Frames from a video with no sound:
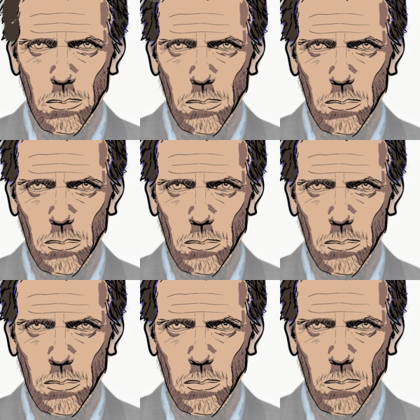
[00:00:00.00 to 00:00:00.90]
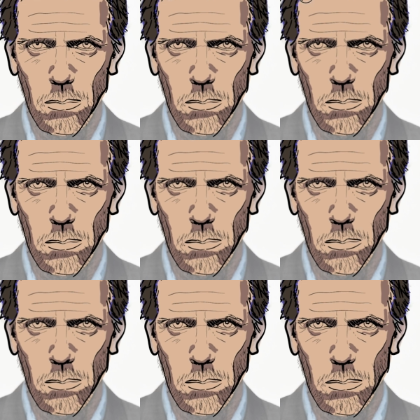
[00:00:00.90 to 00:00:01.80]

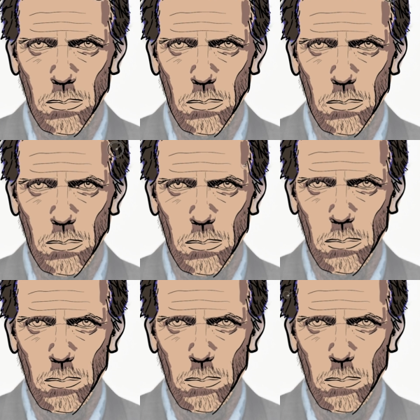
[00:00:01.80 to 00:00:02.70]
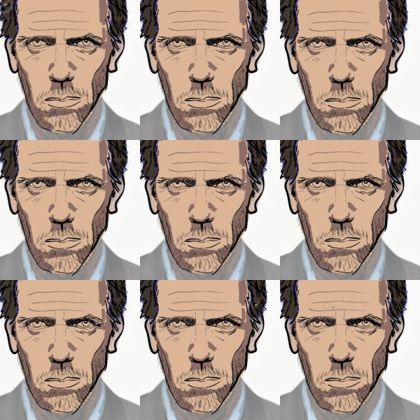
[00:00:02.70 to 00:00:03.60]
Nobody speaks.